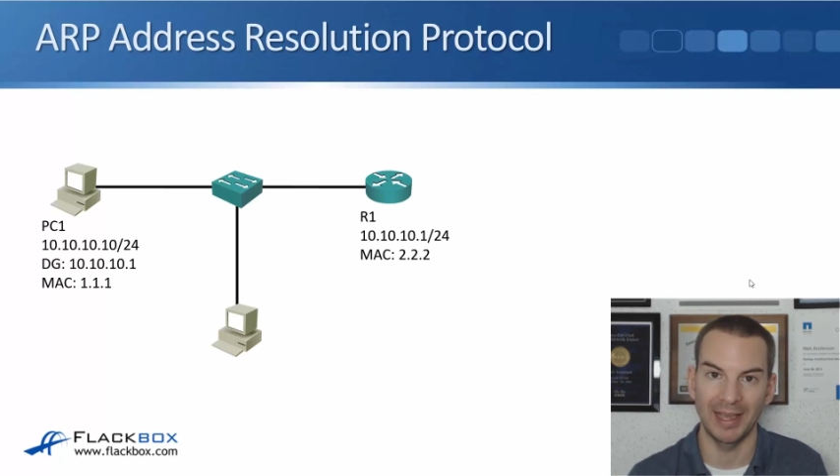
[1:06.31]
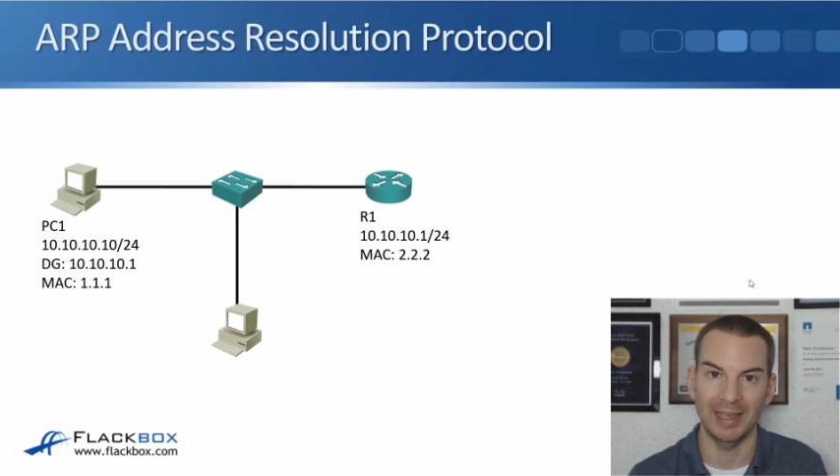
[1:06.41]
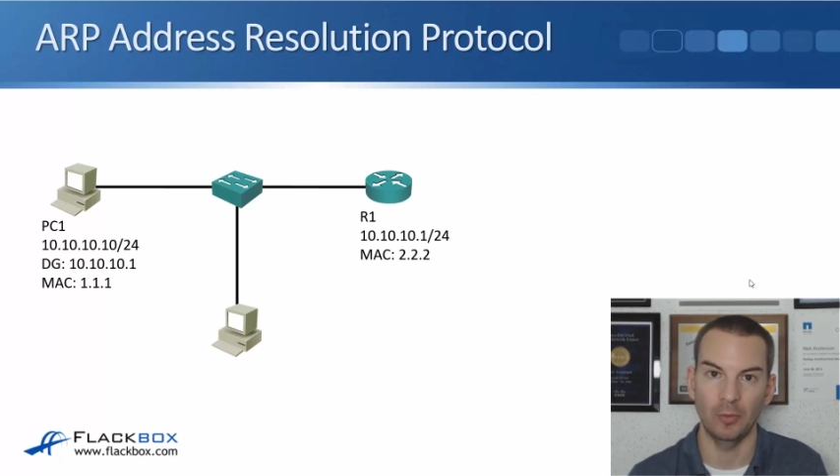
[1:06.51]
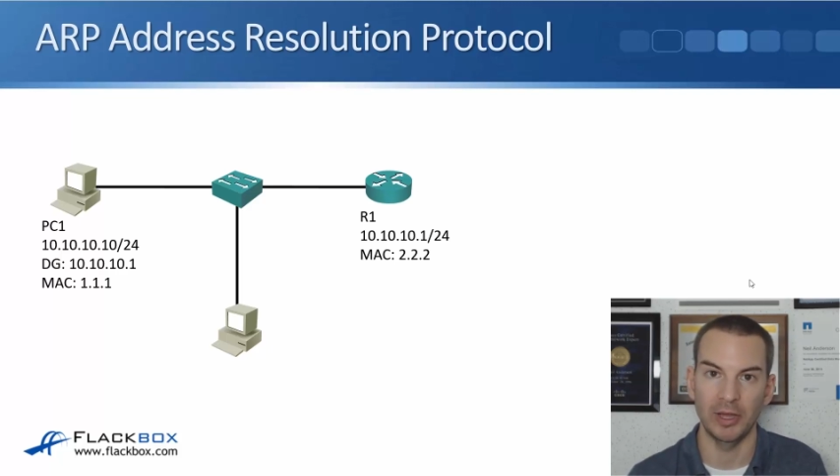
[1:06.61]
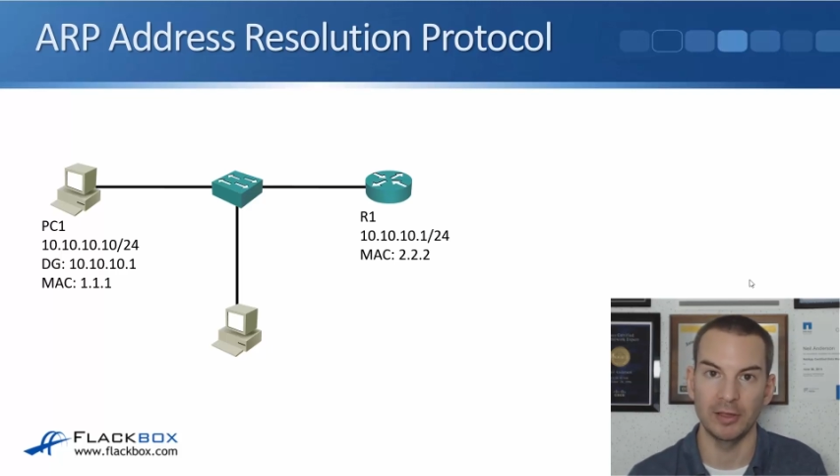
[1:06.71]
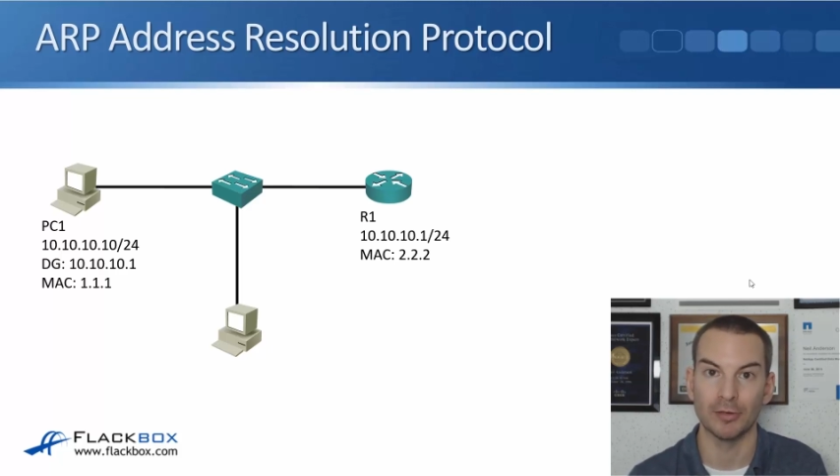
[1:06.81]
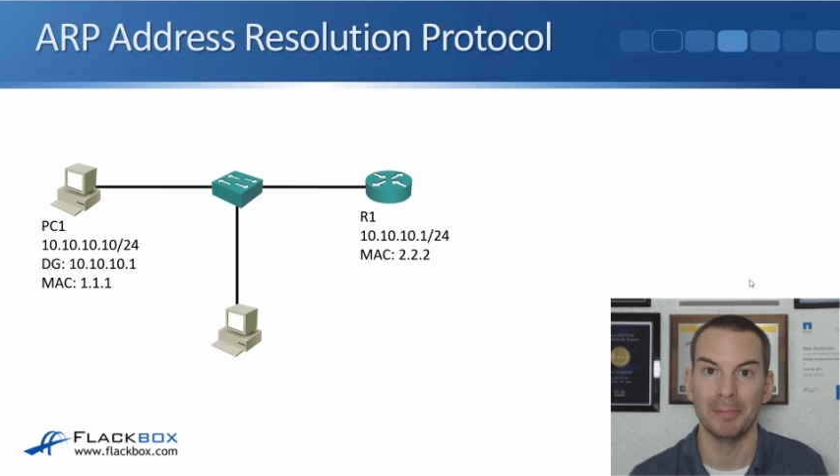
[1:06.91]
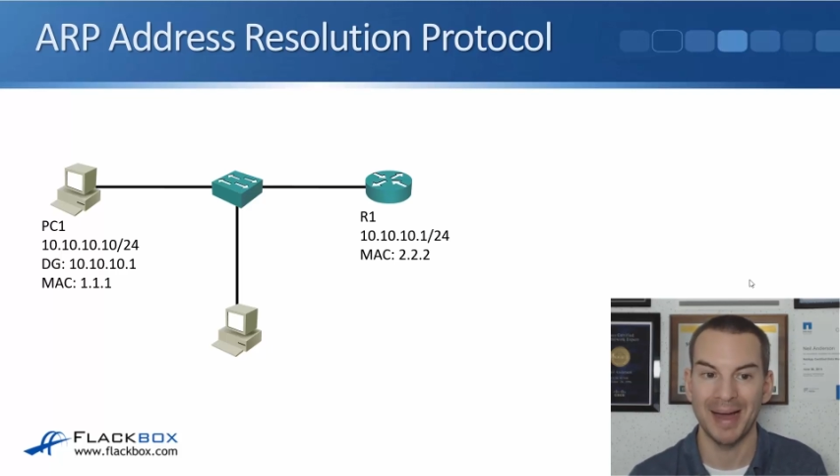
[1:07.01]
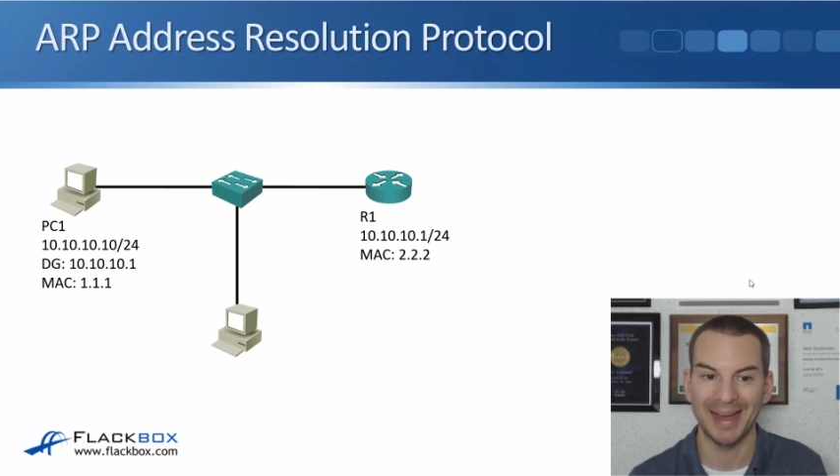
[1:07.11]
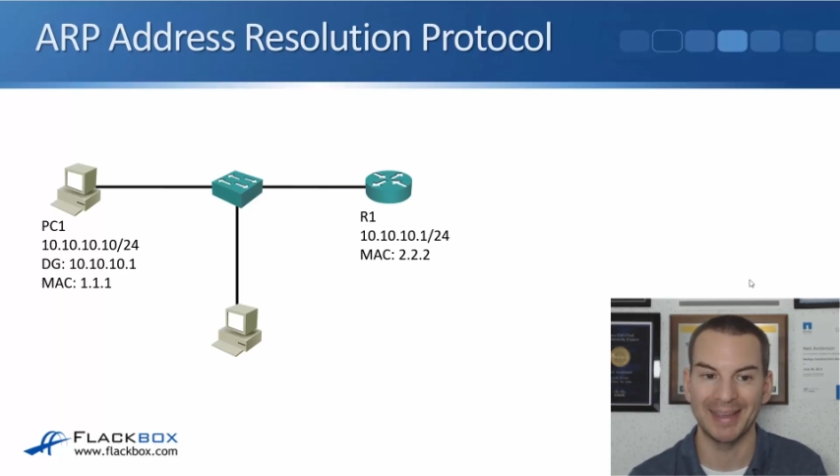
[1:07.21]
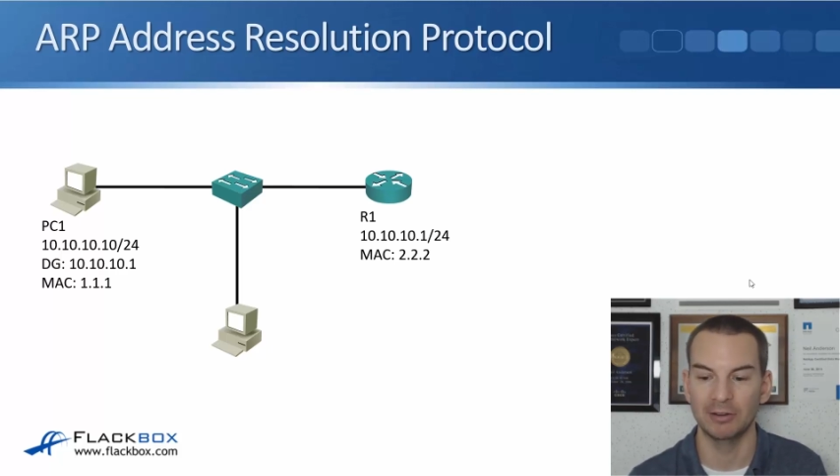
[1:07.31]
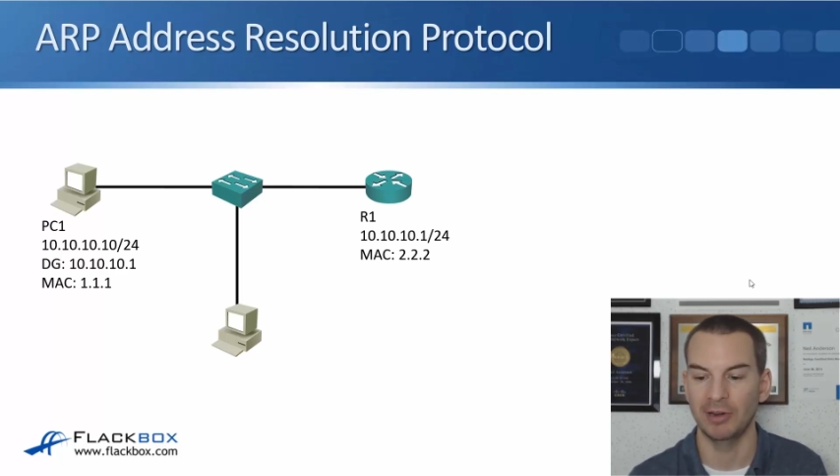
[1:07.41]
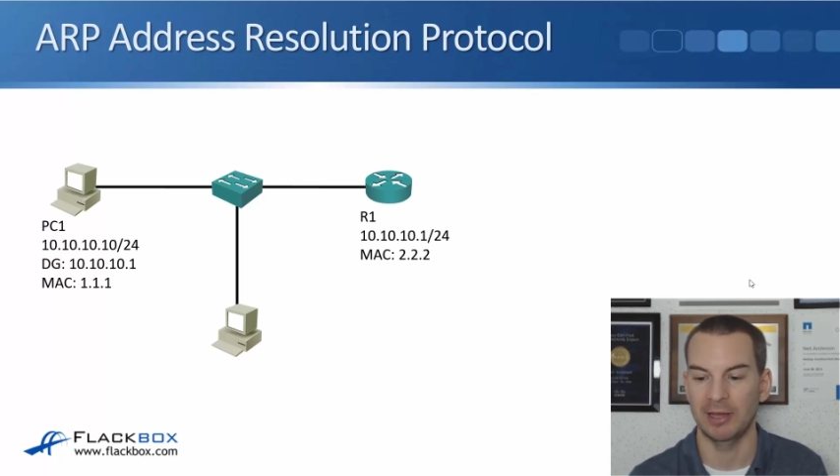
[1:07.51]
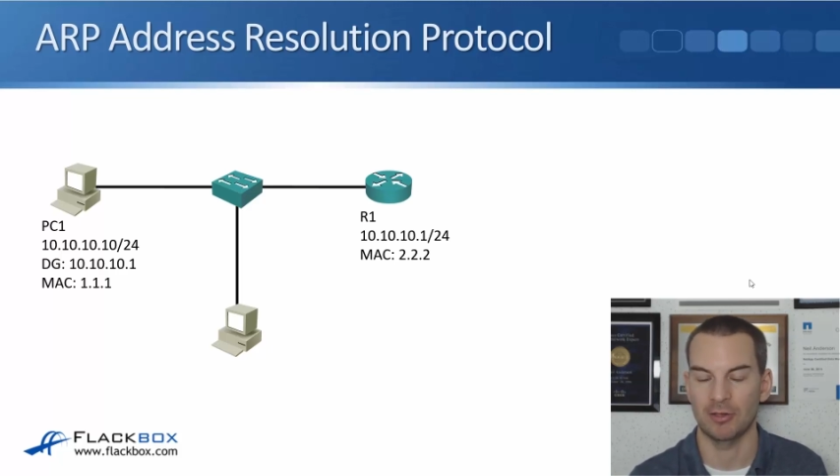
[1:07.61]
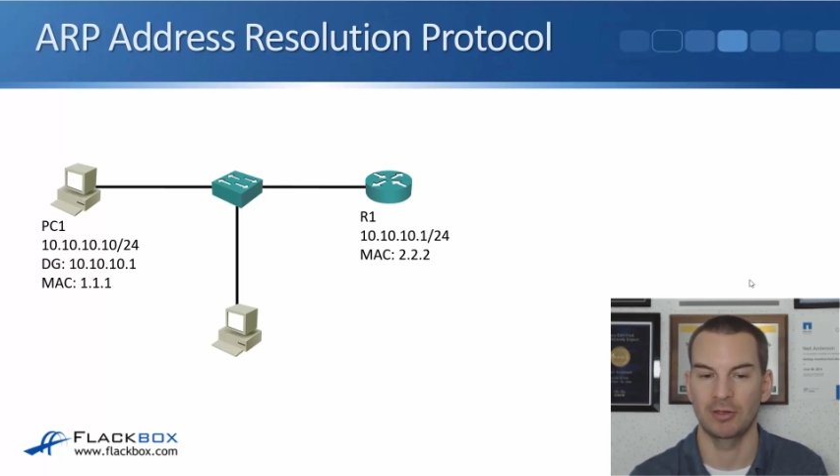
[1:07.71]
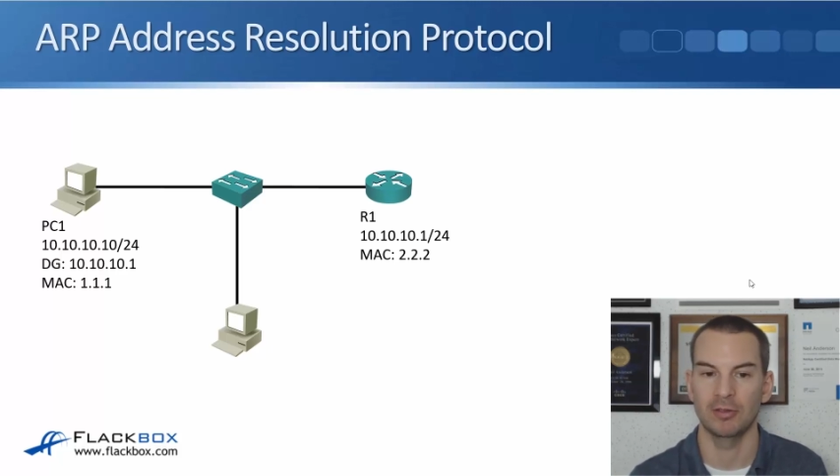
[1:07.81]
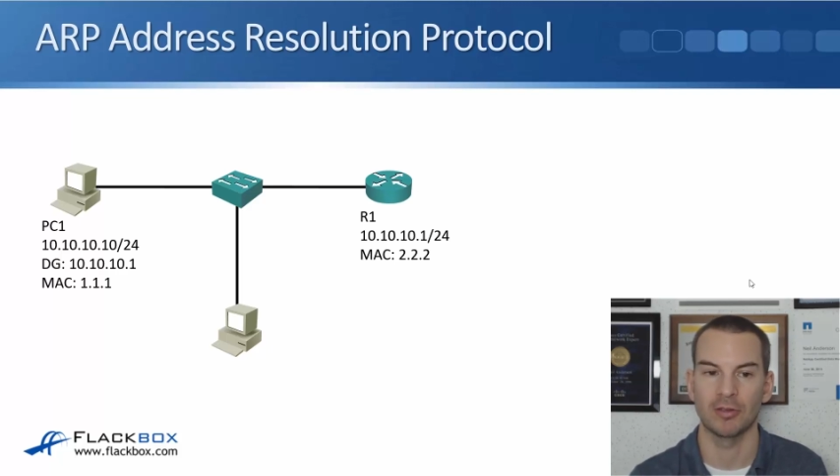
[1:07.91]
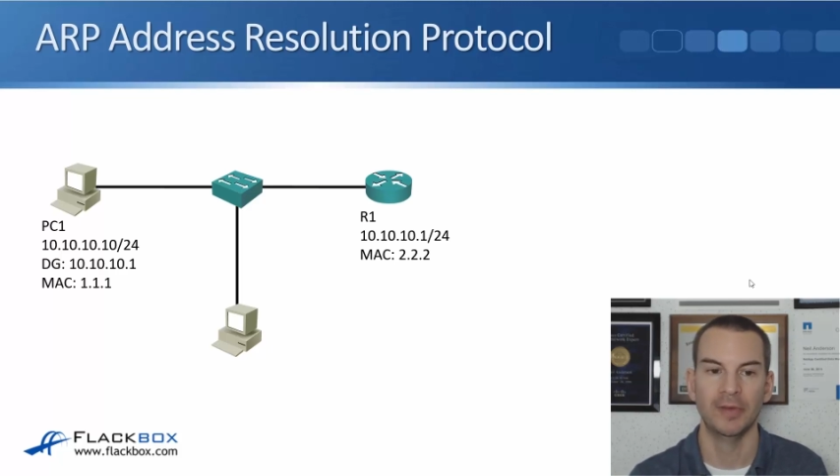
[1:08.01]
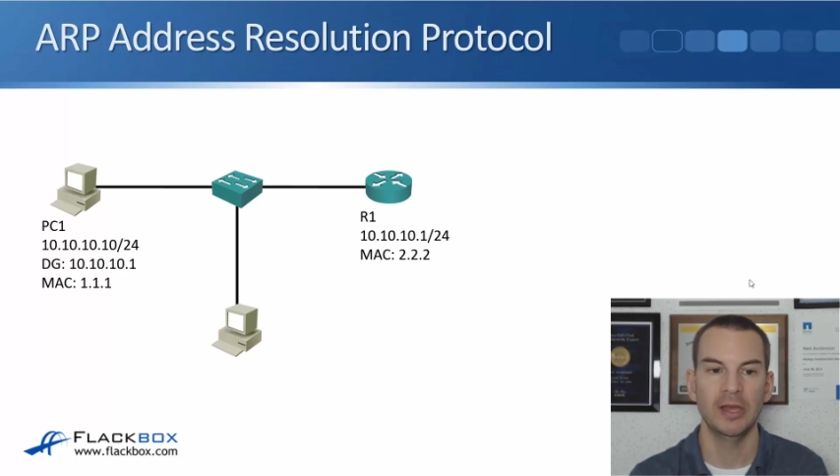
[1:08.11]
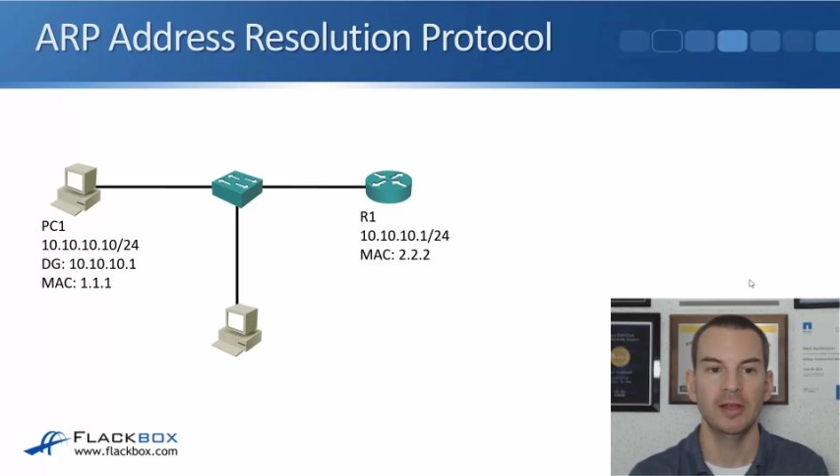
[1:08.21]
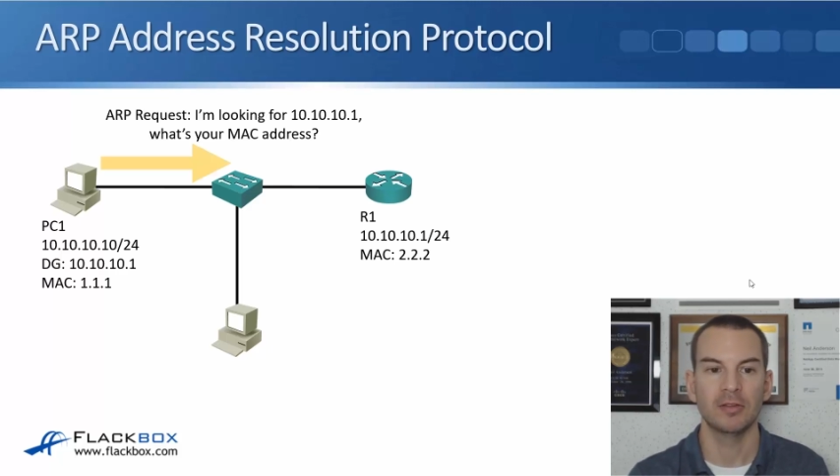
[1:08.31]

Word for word: gateway's MAC address is.